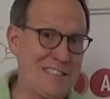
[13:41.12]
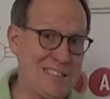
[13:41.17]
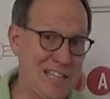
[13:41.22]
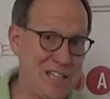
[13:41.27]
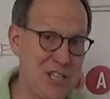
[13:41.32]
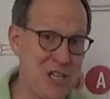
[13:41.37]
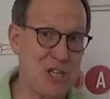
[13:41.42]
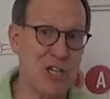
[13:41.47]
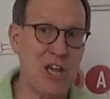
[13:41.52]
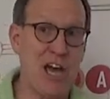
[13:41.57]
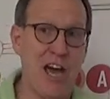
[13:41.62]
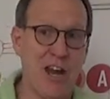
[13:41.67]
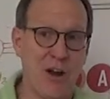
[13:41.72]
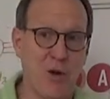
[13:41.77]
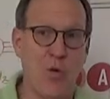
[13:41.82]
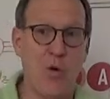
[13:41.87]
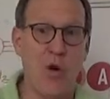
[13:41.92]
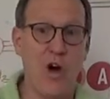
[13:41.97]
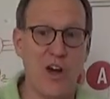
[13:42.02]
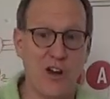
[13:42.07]
And you kind
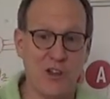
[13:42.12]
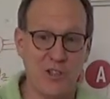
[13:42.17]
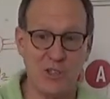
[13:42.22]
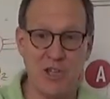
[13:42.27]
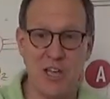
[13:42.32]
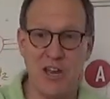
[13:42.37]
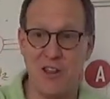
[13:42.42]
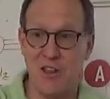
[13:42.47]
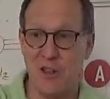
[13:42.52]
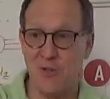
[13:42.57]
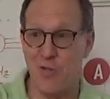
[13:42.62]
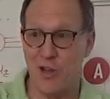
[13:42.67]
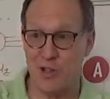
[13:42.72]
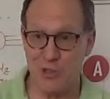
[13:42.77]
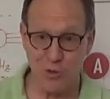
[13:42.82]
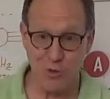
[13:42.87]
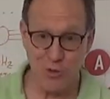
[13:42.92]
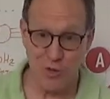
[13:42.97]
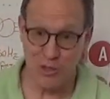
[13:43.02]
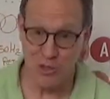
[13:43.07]
of want to say to the
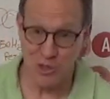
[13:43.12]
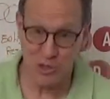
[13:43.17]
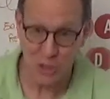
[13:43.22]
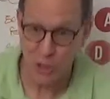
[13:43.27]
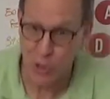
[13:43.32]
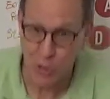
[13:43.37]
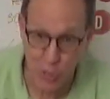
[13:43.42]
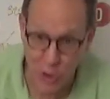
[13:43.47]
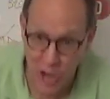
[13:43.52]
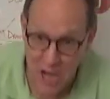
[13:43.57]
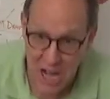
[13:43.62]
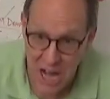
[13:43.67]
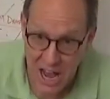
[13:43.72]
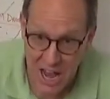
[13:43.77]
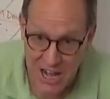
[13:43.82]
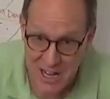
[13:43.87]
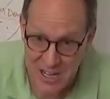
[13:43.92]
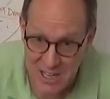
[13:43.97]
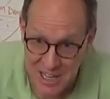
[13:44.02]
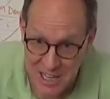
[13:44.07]
investor, this is a great
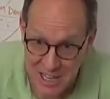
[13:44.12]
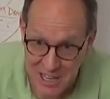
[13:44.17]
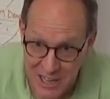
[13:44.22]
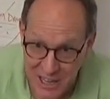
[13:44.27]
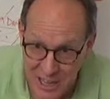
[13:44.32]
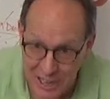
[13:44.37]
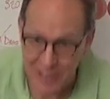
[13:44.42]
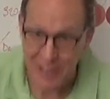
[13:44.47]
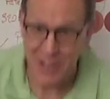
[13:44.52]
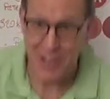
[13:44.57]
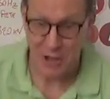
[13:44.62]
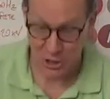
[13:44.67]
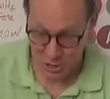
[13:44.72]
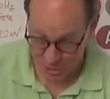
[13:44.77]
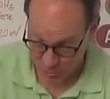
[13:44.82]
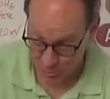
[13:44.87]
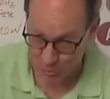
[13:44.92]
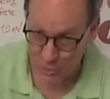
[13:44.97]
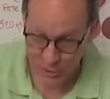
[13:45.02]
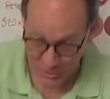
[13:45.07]
idea.
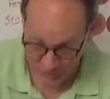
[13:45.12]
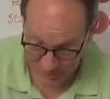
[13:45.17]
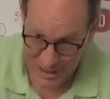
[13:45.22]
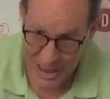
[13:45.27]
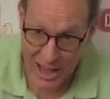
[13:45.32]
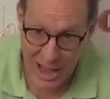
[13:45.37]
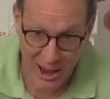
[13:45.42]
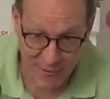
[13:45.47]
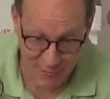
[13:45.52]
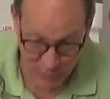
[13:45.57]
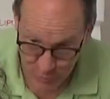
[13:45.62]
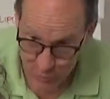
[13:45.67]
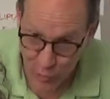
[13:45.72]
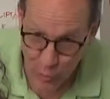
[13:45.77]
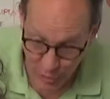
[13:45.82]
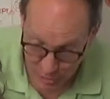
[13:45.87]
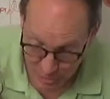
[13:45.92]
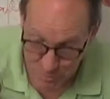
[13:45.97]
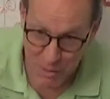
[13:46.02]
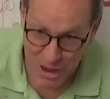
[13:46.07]
I've
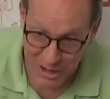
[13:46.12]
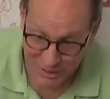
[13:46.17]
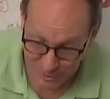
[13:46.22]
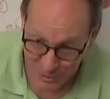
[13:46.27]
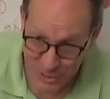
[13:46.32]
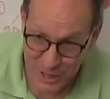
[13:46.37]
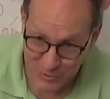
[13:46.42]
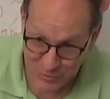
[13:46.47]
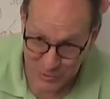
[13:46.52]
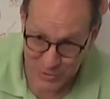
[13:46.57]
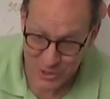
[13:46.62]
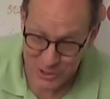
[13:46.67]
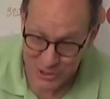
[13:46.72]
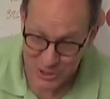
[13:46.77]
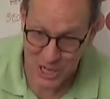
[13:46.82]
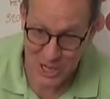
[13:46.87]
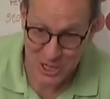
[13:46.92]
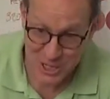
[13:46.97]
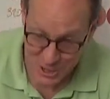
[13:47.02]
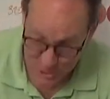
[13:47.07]
devoted my life to this
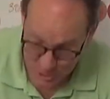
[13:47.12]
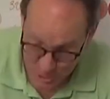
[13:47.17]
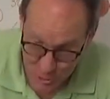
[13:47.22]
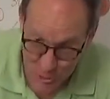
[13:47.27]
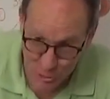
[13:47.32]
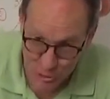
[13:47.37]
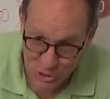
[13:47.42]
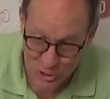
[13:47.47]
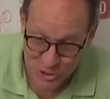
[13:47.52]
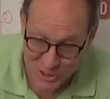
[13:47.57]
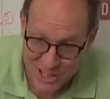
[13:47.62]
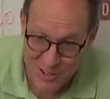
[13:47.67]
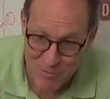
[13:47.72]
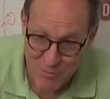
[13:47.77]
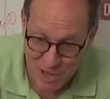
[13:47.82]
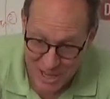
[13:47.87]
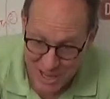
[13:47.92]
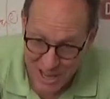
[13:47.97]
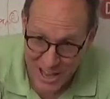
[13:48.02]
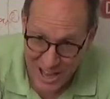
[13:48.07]
idea. You should give
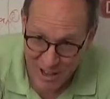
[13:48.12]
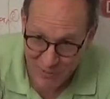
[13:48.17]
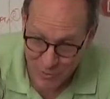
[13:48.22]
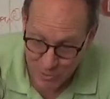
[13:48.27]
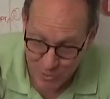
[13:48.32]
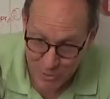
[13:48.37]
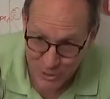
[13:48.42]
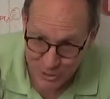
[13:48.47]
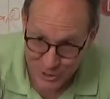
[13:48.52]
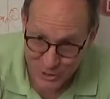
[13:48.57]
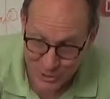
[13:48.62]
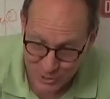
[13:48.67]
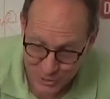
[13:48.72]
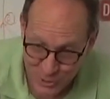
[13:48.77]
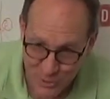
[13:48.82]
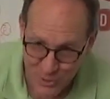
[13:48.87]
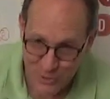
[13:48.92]
me a €500,000.